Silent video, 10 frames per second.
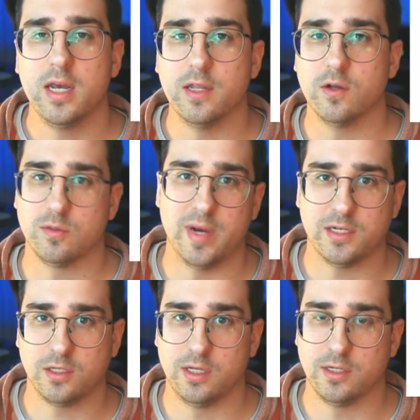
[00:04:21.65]
in those
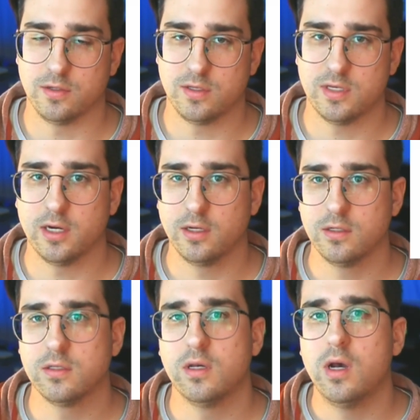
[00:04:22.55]
Magic Lantern
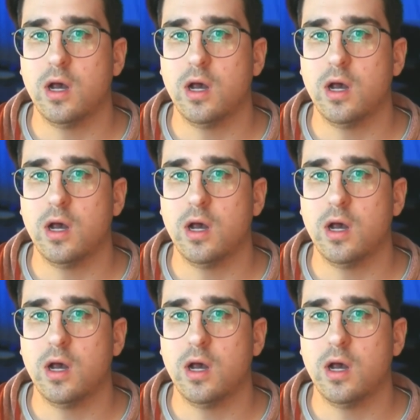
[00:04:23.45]
settings.